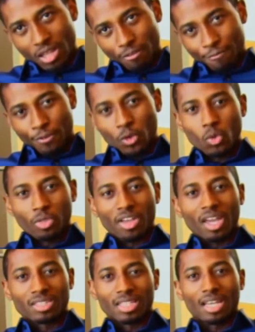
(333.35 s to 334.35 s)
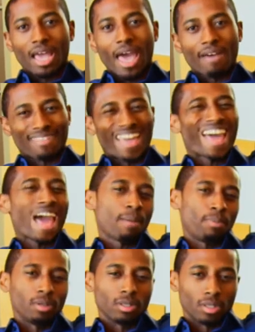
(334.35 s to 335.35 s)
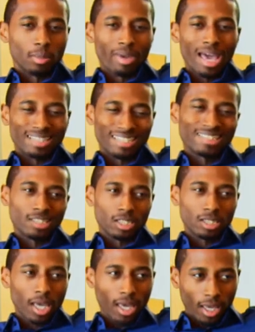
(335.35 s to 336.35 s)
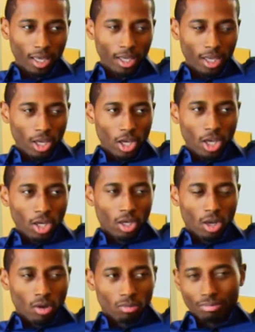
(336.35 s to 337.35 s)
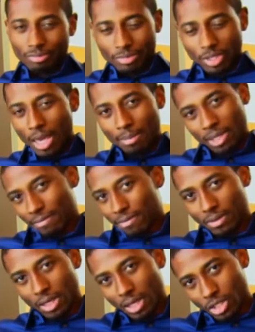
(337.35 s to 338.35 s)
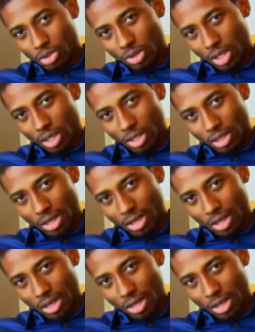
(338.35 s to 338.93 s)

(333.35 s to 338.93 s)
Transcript: the few things that have happened in the past. Let's just say, you can't believe everything that you hear.